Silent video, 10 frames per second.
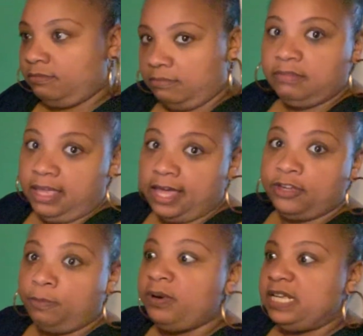Yeah,
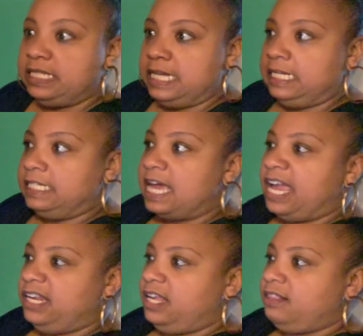they're pretty teeny
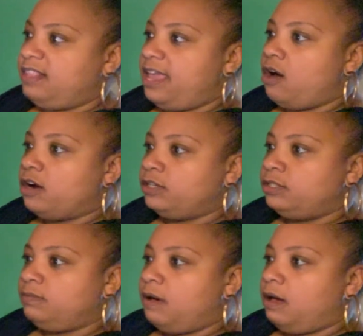tiny. They are
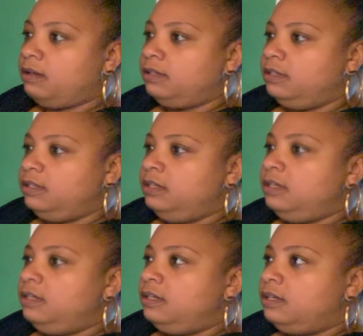small.
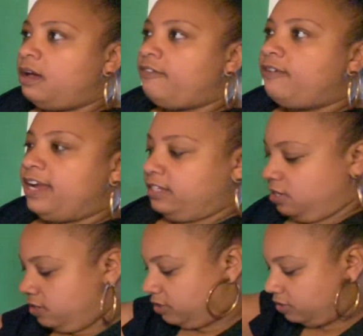All right,
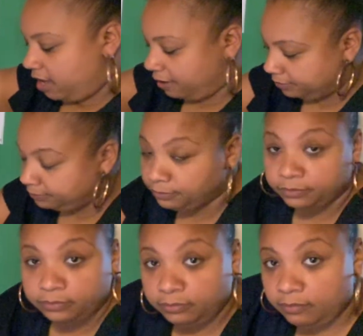so
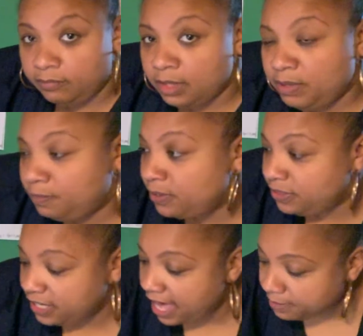I'm going to put the
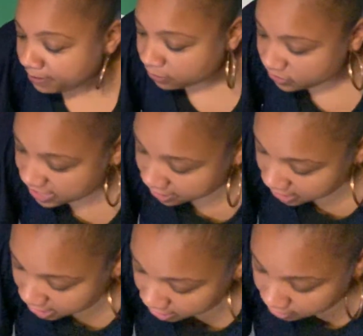caterpillars down
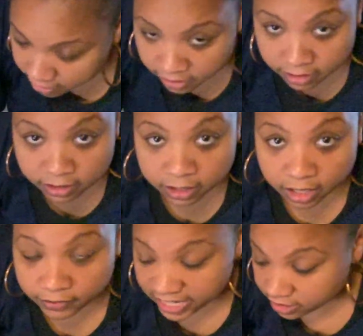here. All
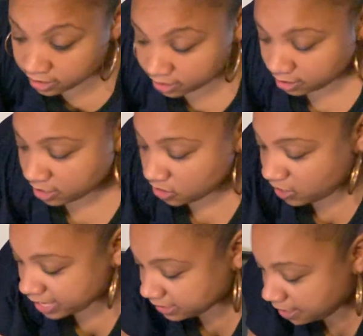right, you
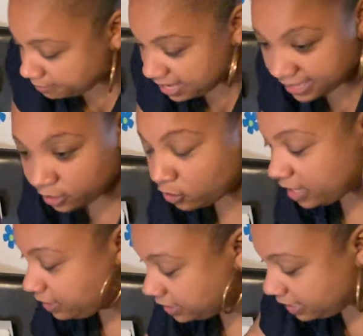guys come and look
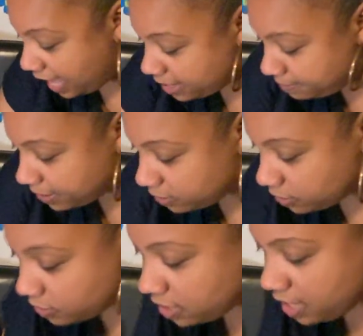at these caterpillars